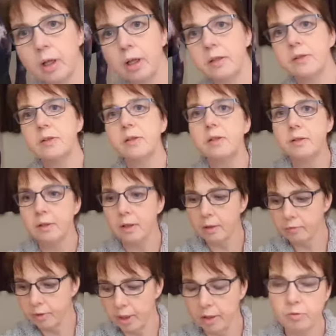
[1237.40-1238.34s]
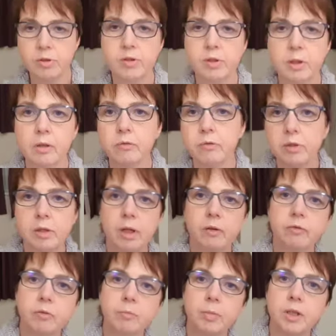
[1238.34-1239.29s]
and since I've now discovered,
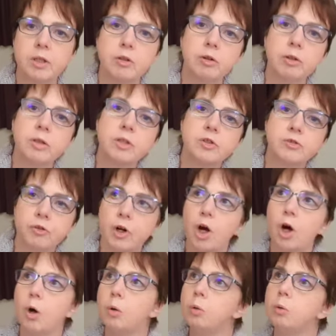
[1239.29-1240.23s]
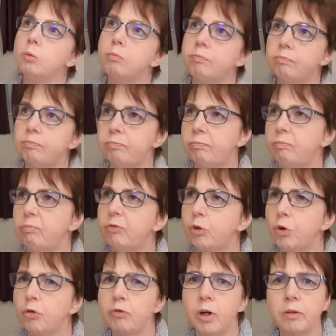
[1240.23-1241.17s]
having been doing this for a whole
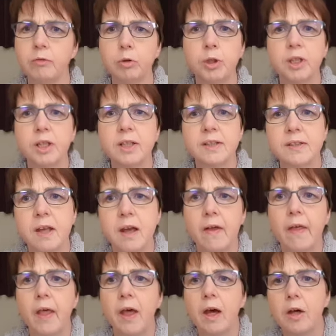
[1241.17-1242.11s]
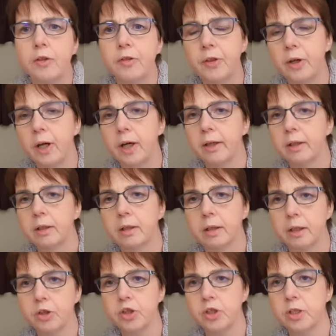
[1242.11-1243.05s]
4 or 5 weeks, that I can
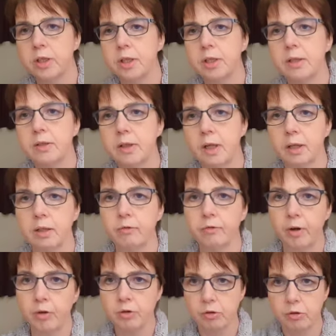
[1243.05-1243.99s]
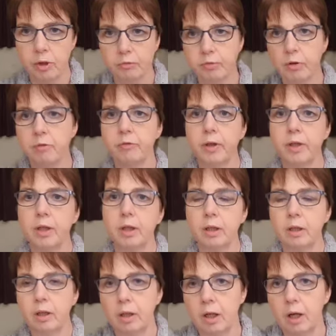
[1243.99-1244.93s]
actually take a photograph of it
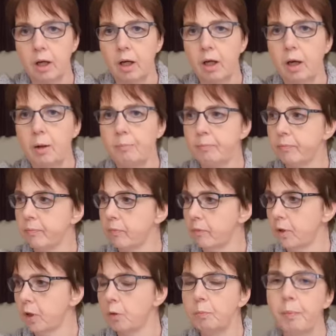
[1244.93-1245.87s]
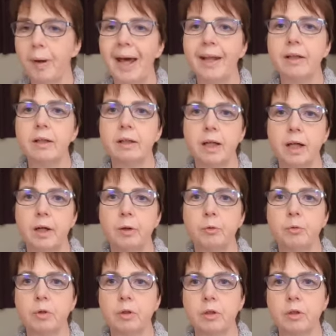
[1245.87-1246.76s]
and pan down